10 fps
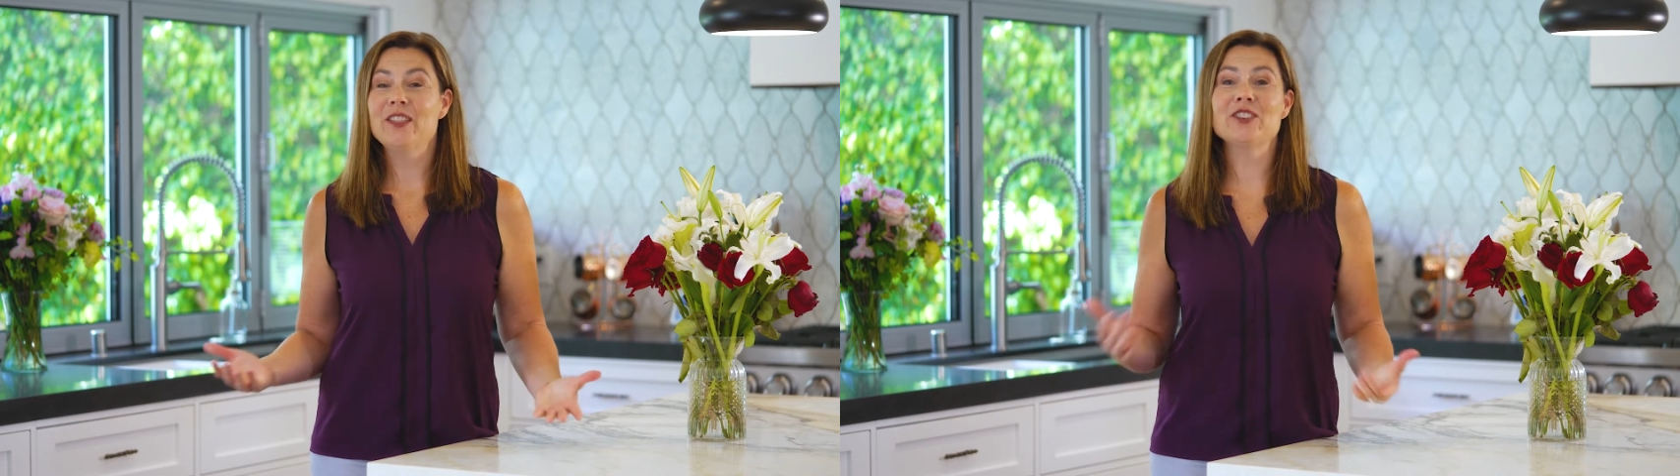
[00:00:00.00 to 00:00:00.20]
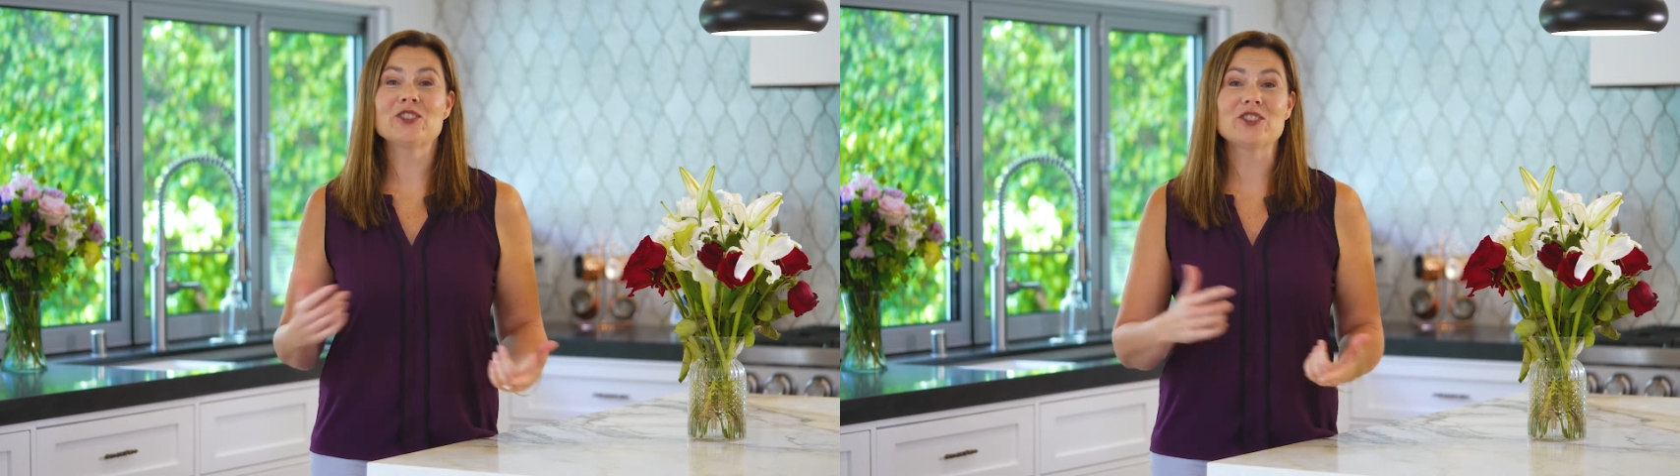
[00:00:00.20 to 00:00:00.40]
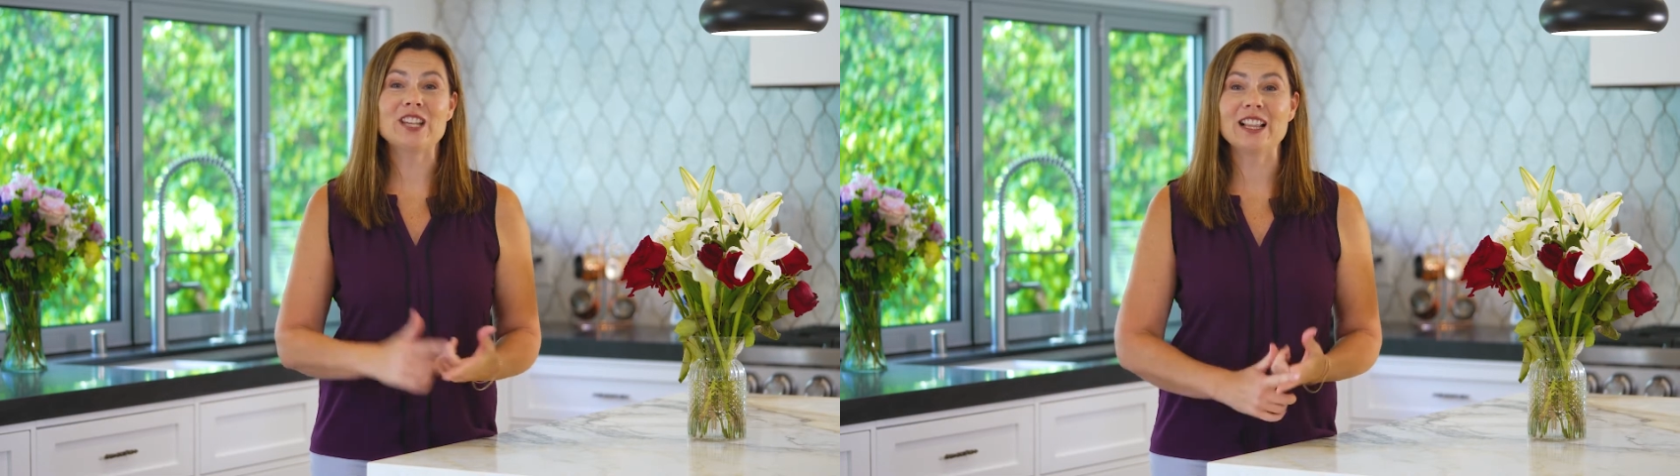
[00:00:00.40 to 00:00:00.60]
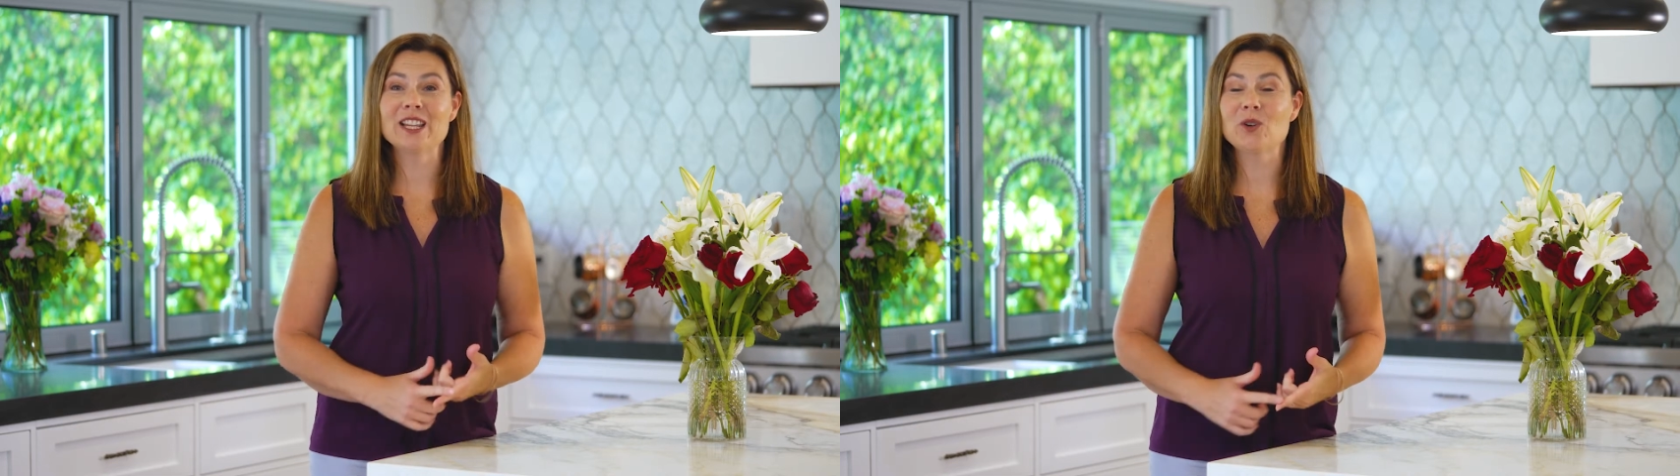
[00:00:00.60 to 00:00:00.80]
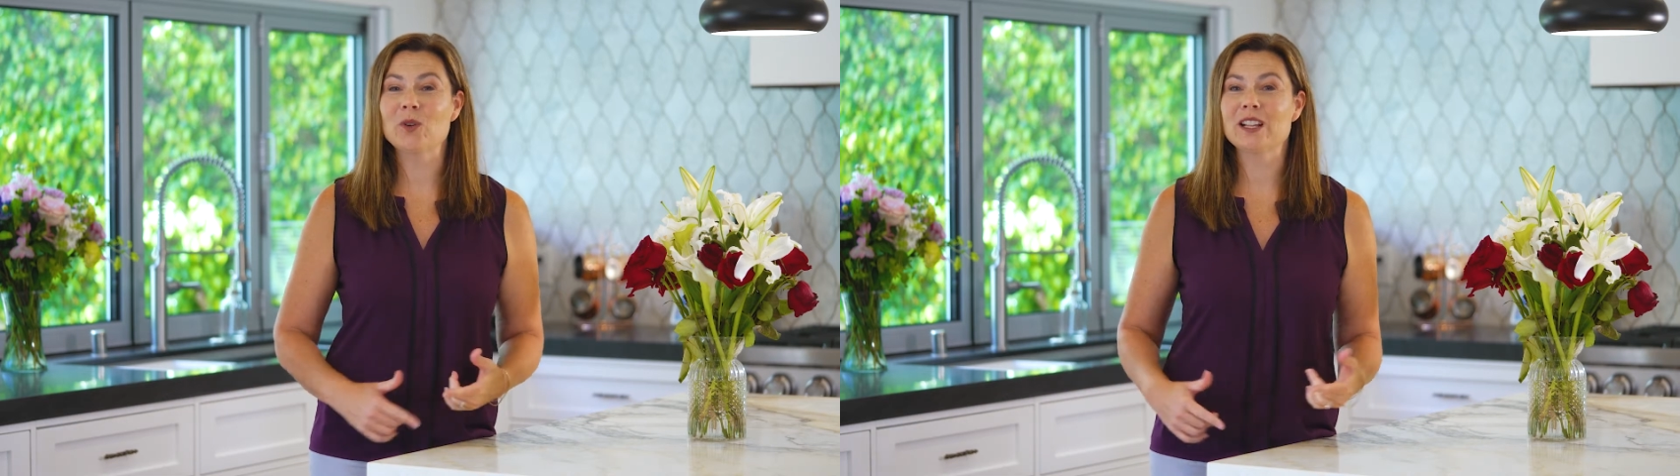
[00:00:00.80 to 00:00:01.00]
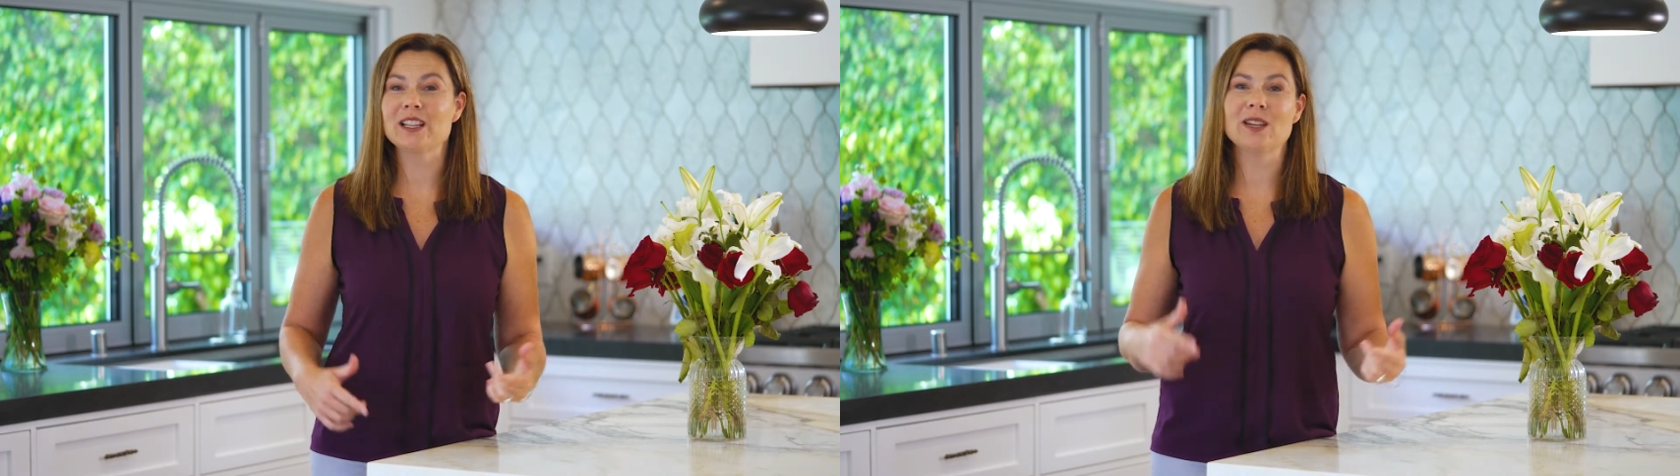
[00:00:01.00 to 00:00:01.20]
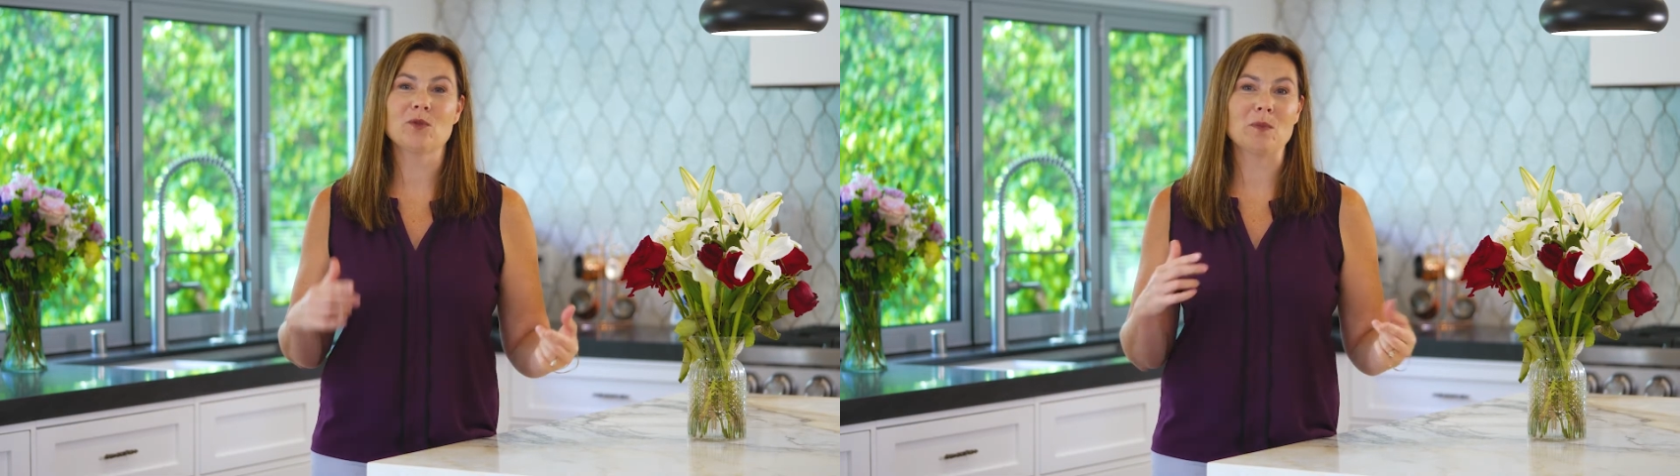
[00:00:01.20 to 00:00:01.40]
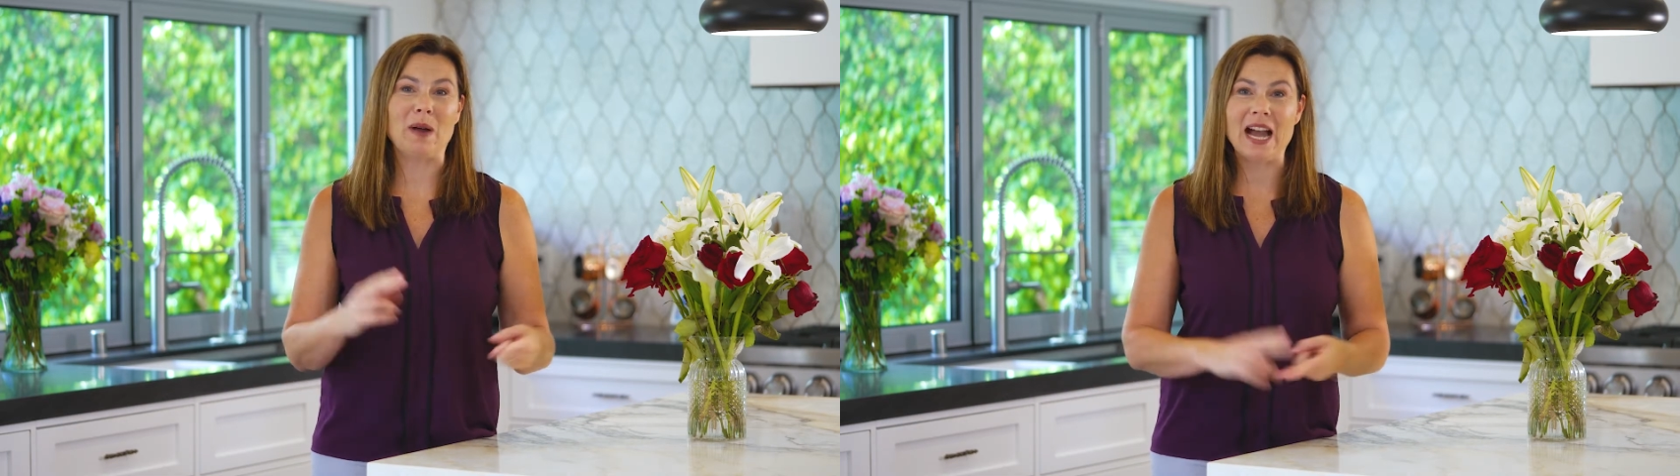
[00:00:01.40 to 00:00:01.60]
Things are selling quickly and
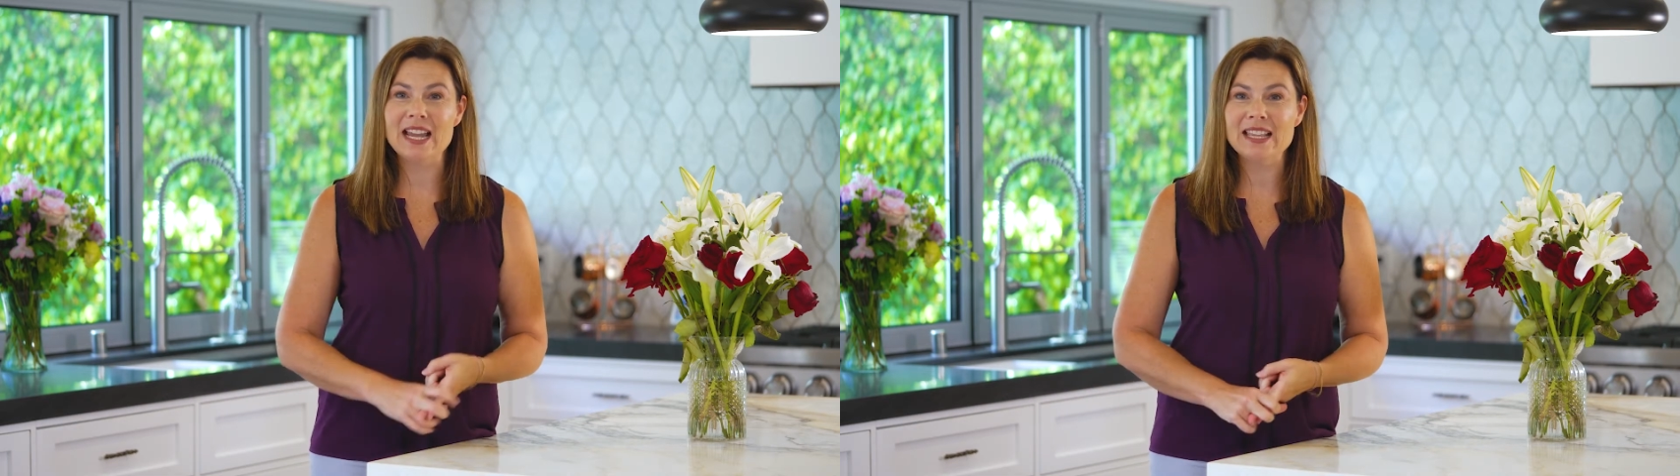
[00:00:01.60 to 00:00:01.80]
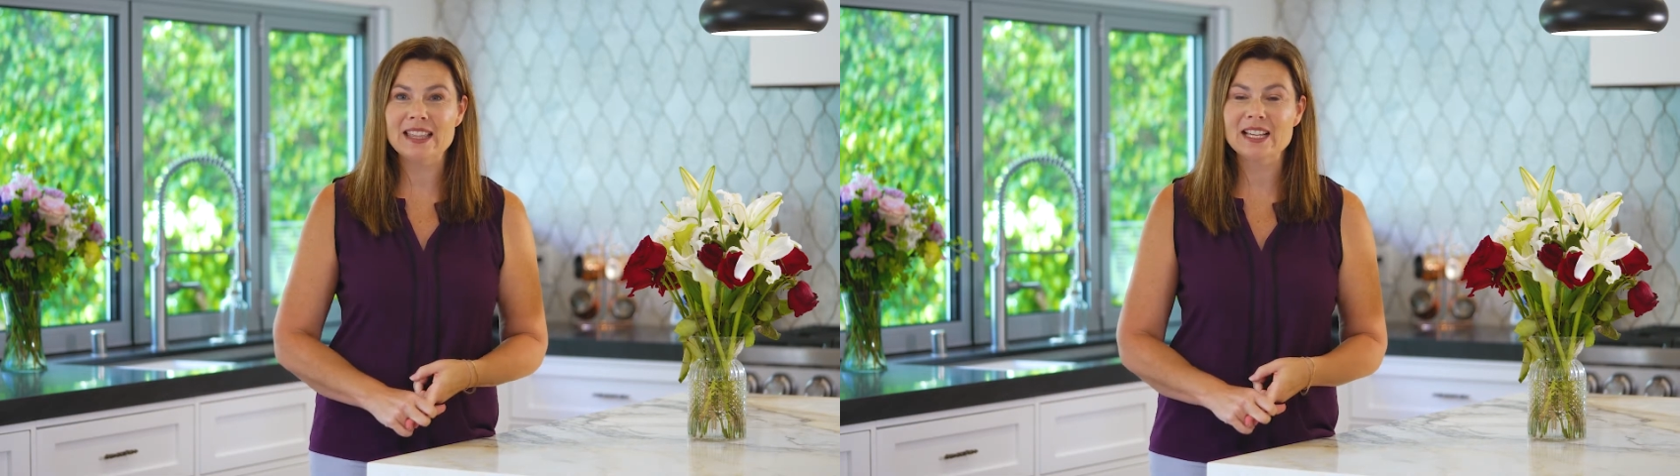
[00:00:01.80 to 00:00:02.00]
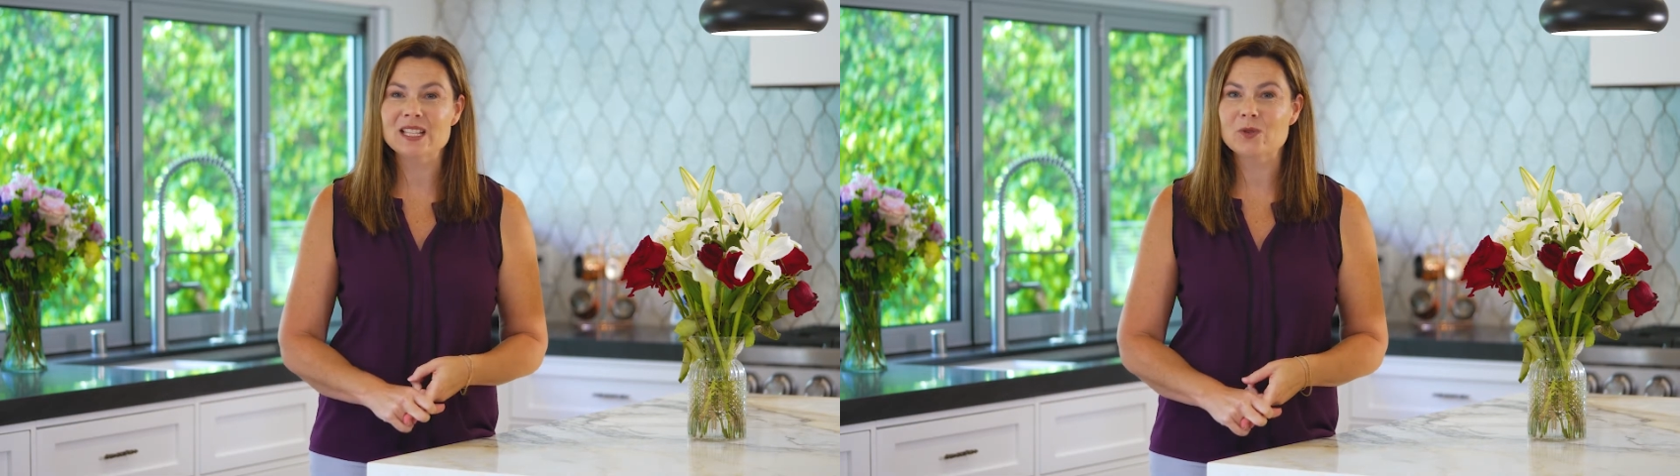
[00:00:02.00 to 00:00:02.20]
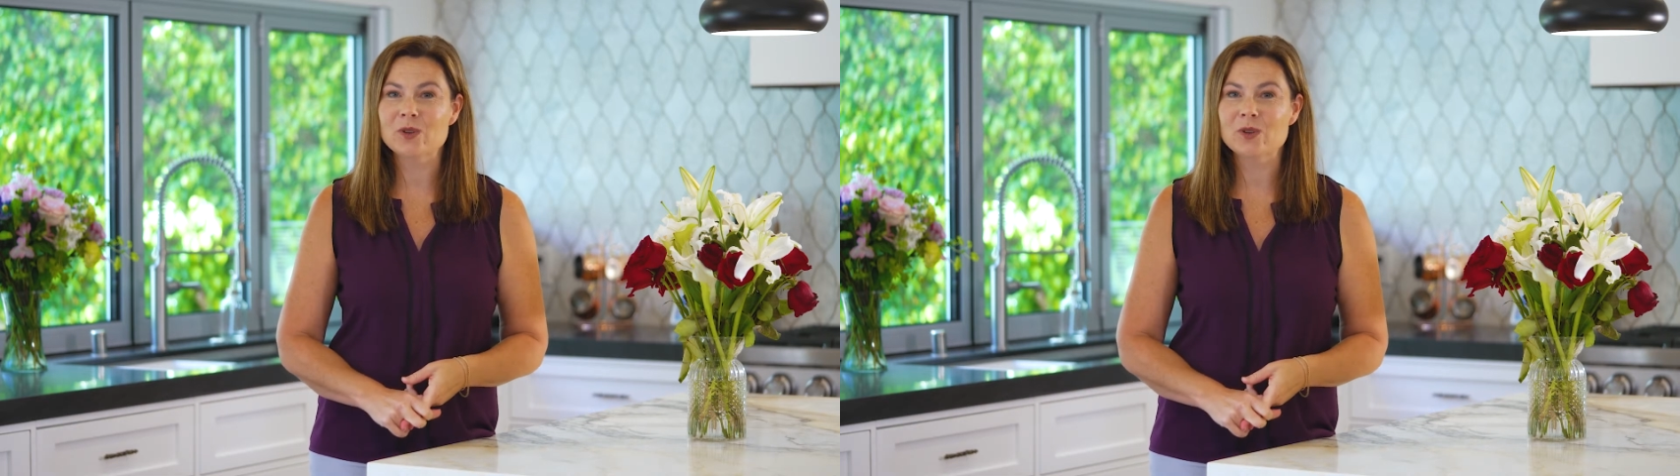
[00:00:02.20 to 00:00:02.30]
we're buying things